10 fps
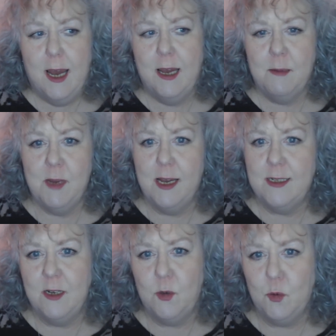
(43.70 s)

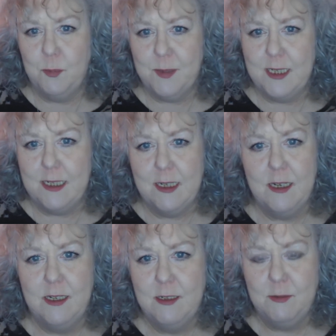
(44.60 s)
And I hope that
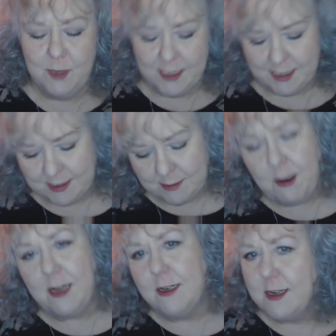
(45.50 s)
with this
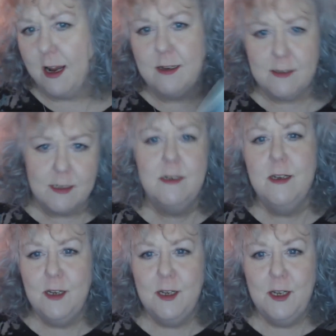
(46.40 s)
fire card,
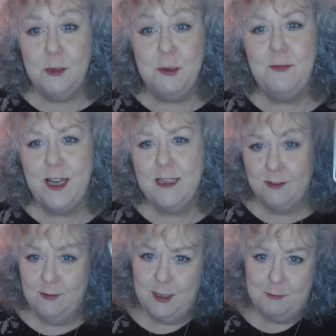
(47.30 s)
we
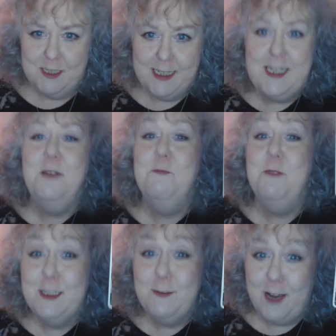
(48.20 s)
find upside down
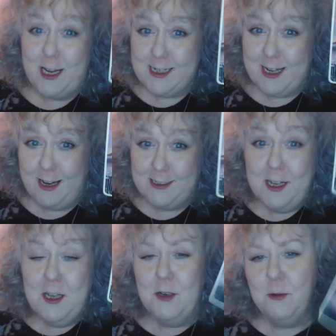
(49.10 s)
with the fire card,
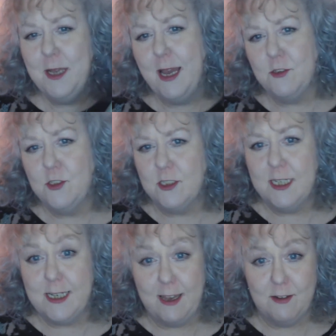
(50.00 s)
we
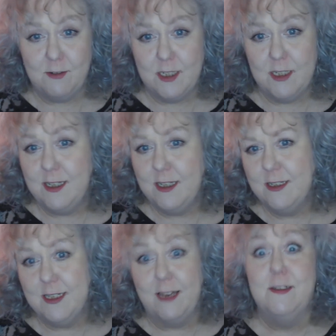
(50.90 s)
actually get
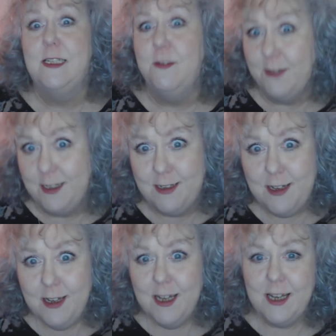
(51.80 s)
rid of it
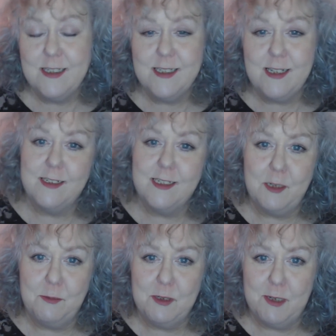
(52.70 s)
and start to
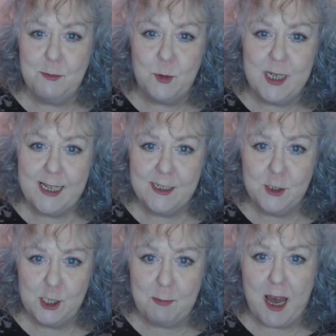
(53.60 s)
get a wee bit more
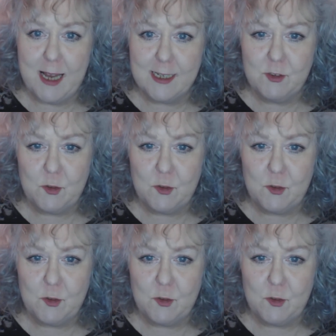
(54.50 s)
energy back.